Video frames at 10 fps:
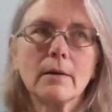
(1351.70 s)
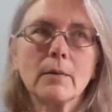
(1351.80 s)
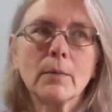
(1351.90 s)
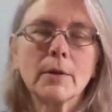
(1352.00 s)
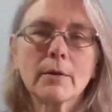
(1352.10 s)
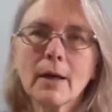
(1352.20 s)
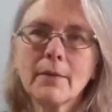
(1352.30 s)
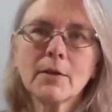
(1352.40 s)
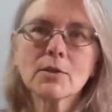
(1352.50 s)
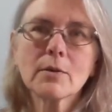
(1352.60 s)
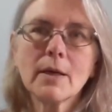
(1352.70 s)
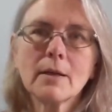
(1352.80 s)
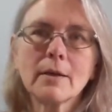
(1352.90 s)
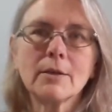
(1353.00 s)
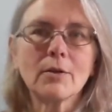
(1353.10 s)
when you're on the
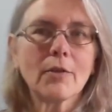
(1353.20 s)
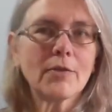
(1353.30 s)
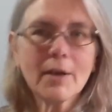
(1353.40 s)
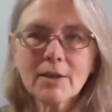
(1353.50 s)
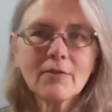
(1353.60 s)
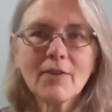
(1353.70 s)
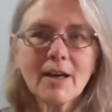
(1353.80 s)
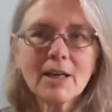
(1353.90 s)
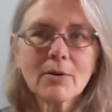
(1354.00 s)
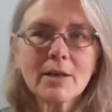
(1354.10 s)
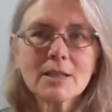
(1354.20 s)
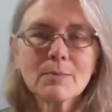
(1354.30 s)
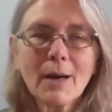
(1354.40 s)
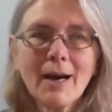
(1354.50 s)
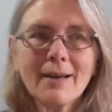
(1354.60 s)
trail and you think you find a great
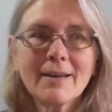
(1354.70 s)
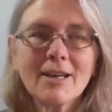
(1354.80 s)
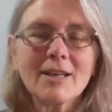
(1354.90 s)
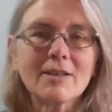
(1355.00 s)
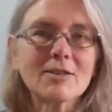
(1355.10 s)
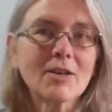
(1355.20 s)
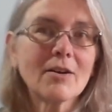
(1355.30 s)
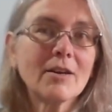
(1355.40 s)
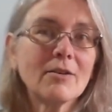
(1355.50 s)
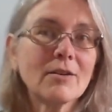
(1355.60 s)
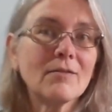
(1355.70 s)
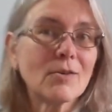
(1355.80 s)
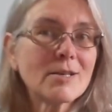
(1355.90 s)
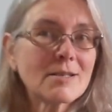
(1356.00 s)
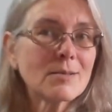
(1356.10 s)
spot, you start hearing
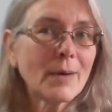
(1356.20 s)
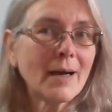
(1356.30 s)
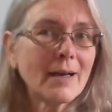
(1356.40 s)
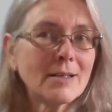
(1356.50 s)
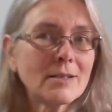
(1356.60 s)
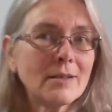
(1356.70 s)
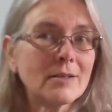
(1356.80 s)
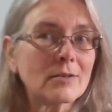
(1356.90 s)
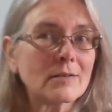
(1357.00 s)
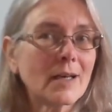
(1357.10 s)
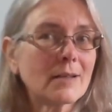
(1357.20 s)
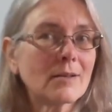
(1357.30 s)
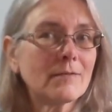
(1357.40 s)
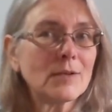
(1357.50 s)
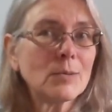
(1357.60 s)
voices behind you and you've got
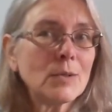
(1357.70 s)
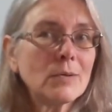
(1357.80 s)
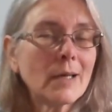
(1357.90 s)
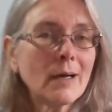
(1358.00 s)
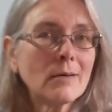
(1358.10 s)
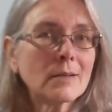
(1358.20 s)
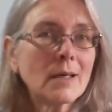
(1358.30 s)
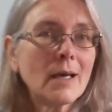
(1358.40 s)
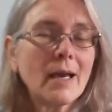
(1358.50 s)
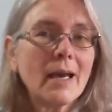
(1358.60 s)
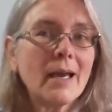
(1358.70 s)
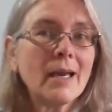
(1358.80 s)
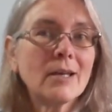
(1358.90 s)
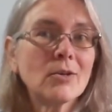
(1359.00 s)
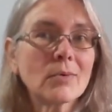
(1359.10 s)
the full moon out
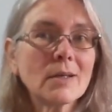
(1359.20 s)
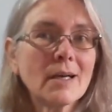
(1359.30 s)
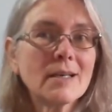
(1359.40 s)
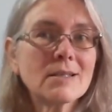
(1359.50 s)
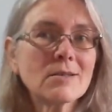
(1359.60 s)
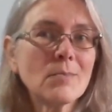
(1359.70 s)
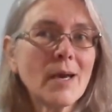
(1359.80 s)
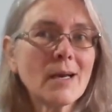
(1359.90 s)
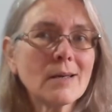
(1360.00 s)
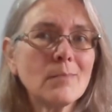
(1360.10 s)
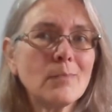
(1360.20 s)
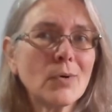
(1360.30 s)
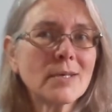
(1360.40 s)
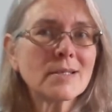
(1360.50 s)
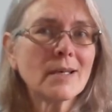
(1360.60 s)
and you realize there's a back
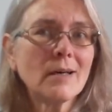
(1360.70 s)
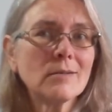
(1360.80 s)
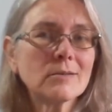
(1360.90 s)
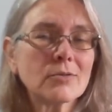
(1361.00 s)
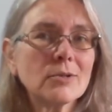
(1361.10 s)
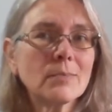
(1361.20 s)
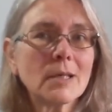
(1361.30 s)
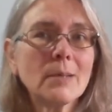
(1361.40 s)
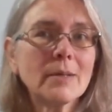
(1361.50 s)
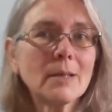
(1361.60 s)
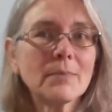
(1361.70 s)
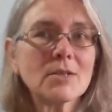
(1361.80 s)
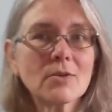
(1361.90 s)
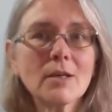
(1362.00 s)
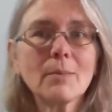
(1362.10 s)
Boy Scout troop coming up the
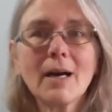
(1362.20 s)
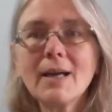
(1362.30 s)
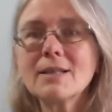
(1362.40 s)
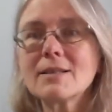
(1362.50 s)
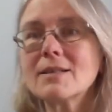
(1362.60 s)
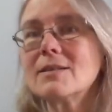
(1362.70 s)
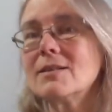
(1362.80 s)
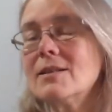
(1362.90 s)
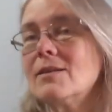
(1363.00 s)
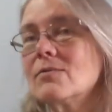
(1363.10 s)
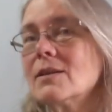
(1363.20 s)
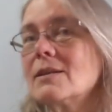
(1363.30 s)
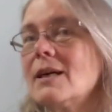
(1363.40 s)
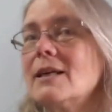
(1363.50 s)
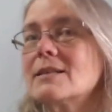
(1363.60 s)
trail behind you because you didn't
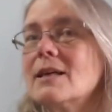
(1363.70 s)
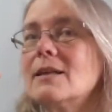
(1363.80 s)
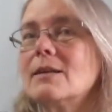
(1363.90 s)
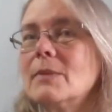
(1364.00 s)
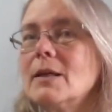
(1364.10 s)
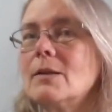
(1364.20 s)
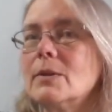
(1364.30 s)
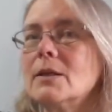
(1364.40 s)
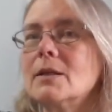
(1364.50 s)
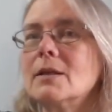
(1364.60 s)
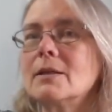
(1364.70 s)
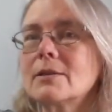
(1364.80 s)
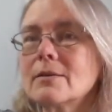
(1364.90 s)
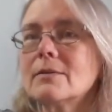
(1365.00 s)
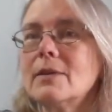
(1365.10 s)
realize that made a big
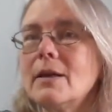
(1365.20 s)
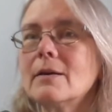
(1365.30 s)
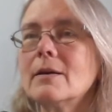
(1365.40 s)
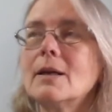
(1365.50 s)
turn there.